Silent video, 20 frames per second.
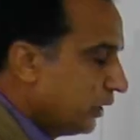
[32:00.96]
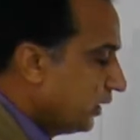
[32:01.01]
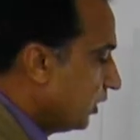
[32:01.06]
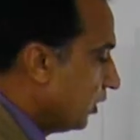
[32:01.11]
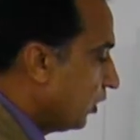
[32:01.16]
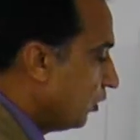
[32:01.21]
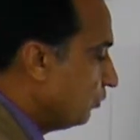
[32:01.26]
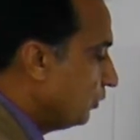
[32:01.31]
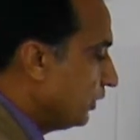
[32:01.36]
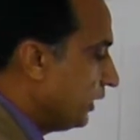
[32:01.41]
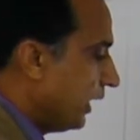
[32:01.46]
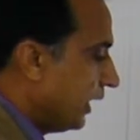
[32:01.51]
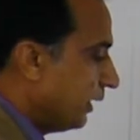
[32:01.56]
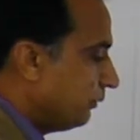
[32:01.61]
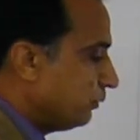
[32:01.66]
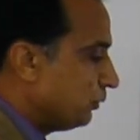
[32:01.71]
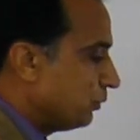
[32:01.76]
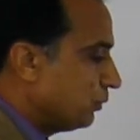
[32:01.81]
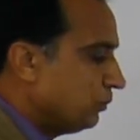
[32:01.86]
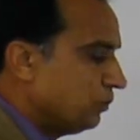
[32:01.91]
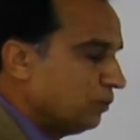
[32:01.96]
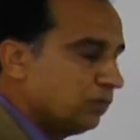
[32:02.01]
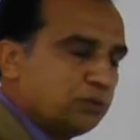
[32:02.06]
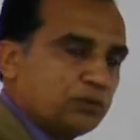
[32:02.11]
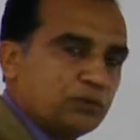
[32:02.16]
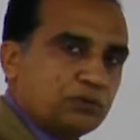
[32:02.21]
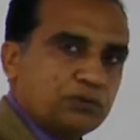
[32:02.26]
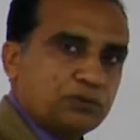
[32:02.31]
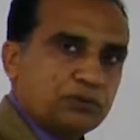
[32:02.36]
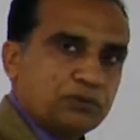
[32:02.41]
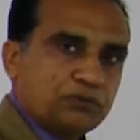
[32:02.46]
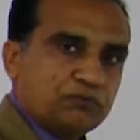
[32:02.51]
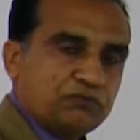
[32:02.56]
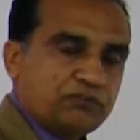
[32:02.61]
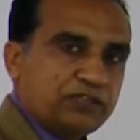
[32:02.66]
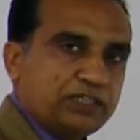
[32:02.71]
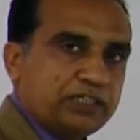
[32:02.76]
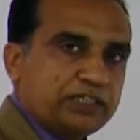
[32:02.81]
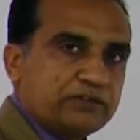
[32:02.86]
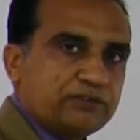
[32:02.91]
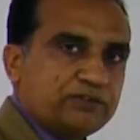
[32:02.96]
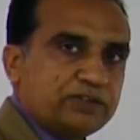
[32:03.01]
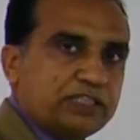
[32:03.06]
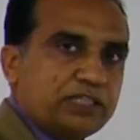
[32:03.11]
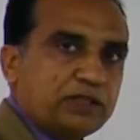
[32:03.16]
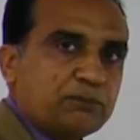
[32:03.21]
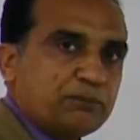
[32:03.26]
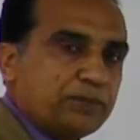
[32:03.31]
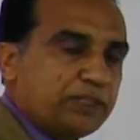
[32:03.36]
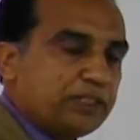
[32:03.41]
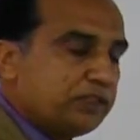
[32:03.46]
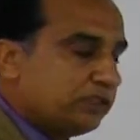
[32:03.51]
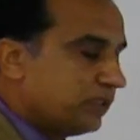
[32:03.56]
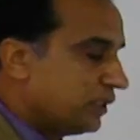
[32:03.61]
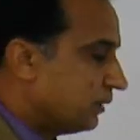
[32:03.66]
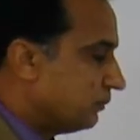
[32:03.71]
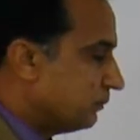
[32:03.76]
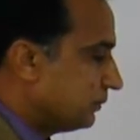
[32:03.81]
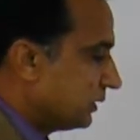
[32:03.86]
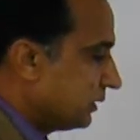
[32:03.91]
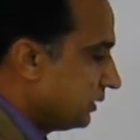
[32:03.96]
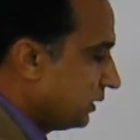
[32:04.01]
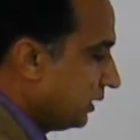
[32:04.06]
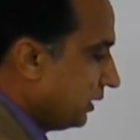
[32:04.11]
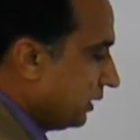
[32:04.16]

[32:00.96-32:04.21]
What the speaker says: Now we have to fill it with the main terms.